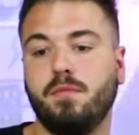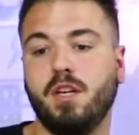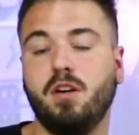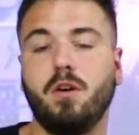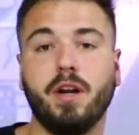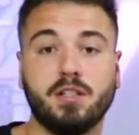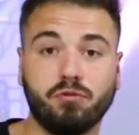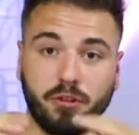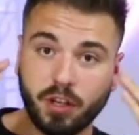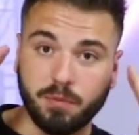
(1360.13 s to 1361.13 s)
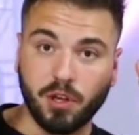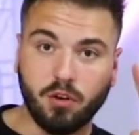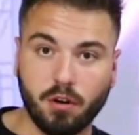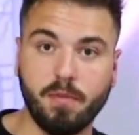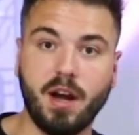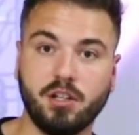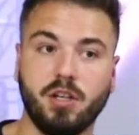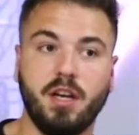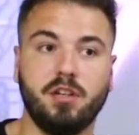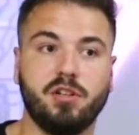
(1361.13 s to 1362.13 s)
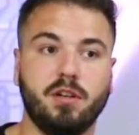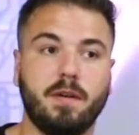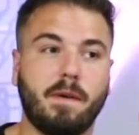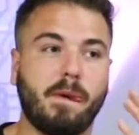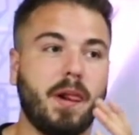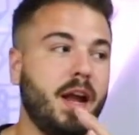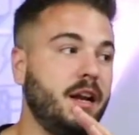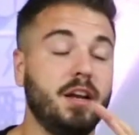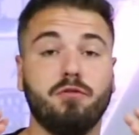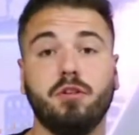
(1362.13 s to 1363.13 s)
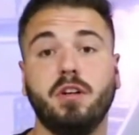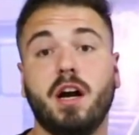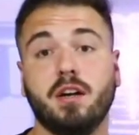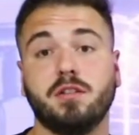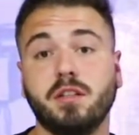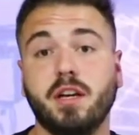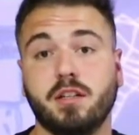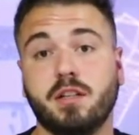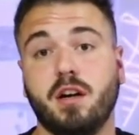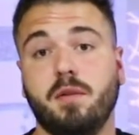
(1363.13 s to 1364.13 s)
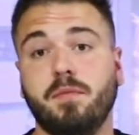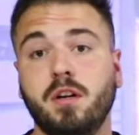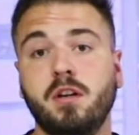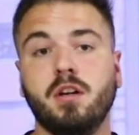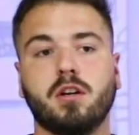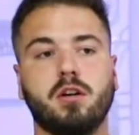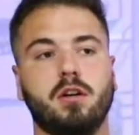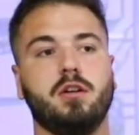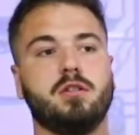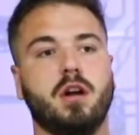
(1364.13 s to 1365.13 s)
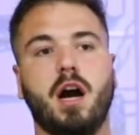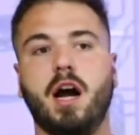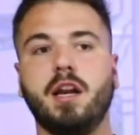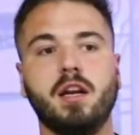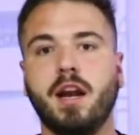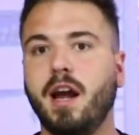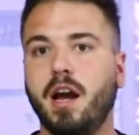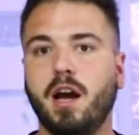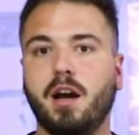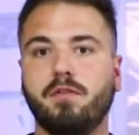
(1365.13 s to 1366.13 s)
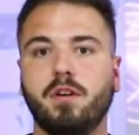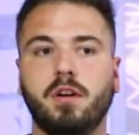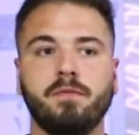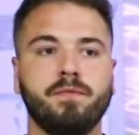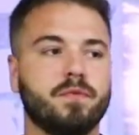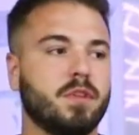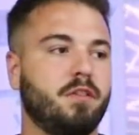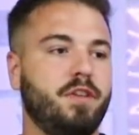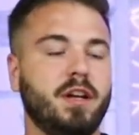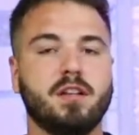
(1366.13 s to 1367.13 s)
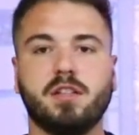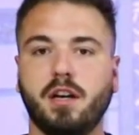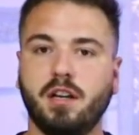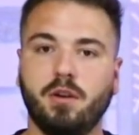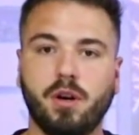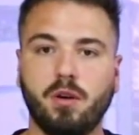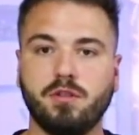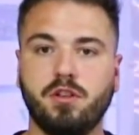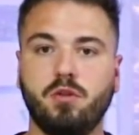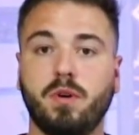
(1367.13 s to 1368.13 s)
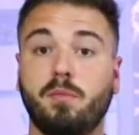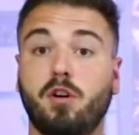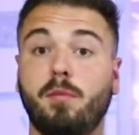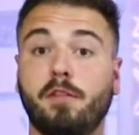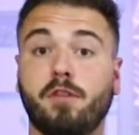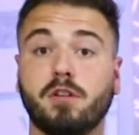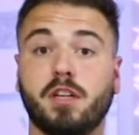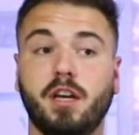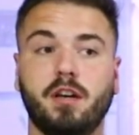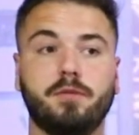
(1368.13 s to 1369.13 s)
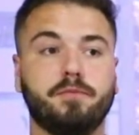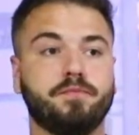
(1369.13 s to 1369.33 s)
it's really up to your imagination, and it really honestly takes time, because I didn't have the faintest idea what I was doing when I bought my first kit.